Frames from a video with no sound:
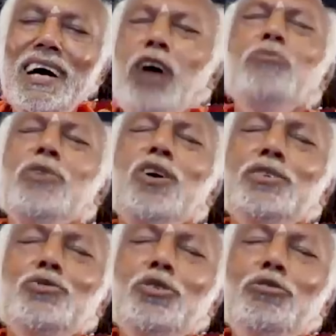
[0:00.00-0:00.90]
How
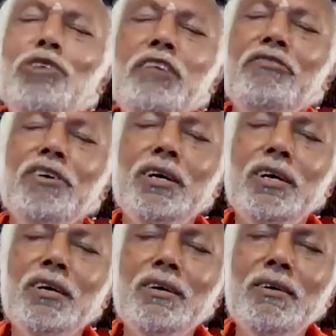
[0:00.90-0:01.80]
long do you live?
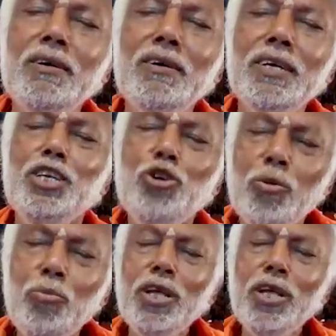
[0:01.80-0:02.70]
In
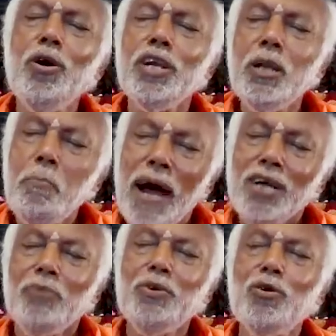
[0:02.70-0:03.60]
your body or in a
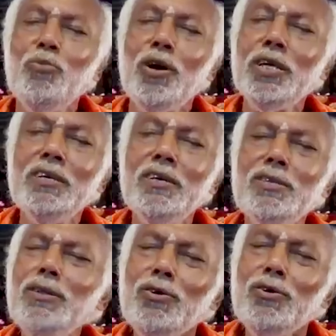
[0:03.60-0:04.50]
part of your body?
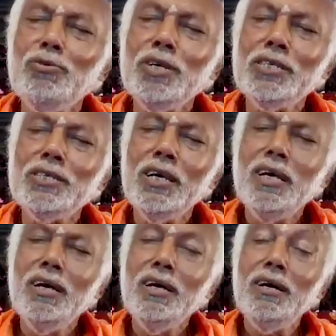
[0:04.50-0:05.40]
Not always.
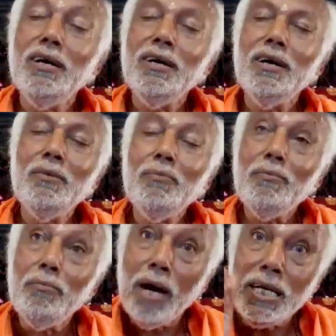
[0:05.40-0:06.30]

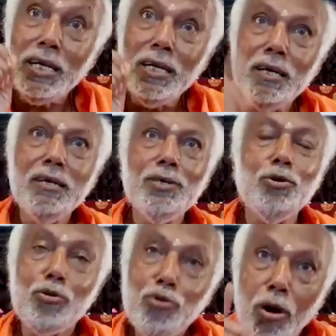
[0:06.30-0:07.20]
Mind,
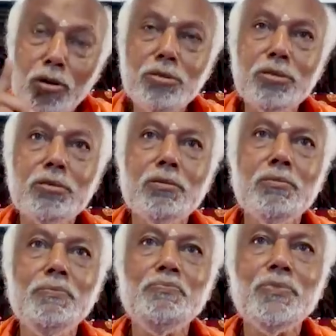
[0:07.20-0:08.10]
your thoughts.
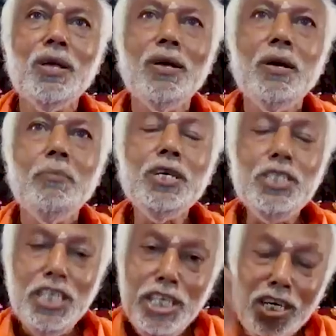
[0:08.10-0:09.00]

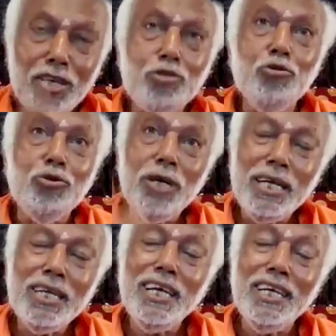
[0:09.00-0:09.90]
Because in order to
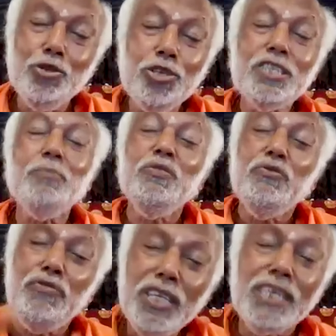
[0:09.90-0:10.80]
engage yourself
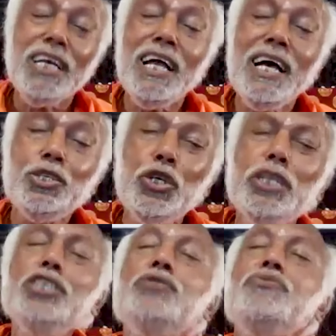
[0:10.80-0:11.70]
in physical
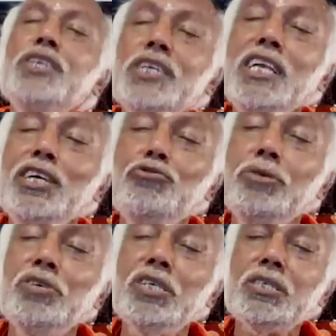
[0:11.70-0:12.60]
action in this physical
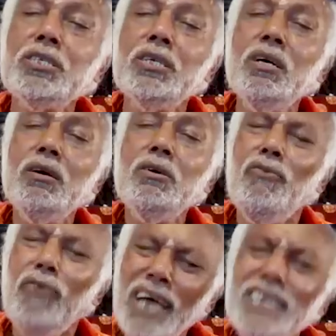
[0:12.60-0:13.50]
universe,
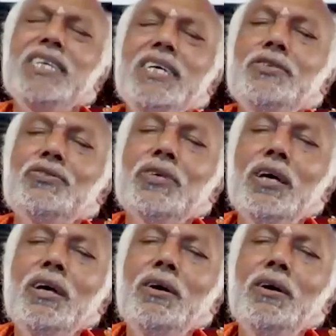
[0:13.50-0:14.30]
vastness,